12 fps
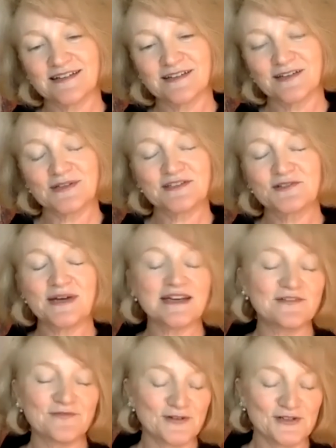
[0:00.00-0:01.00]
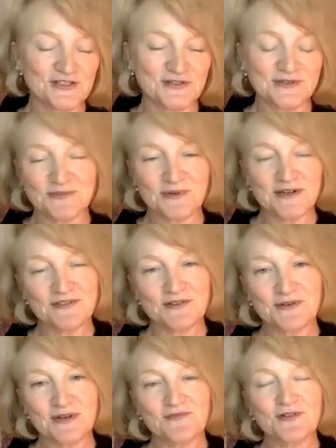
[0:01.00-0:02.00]
you know, it's a great virtue. It's one of the
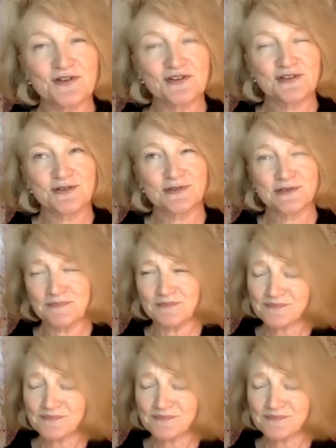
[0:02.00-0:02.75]
great virtues.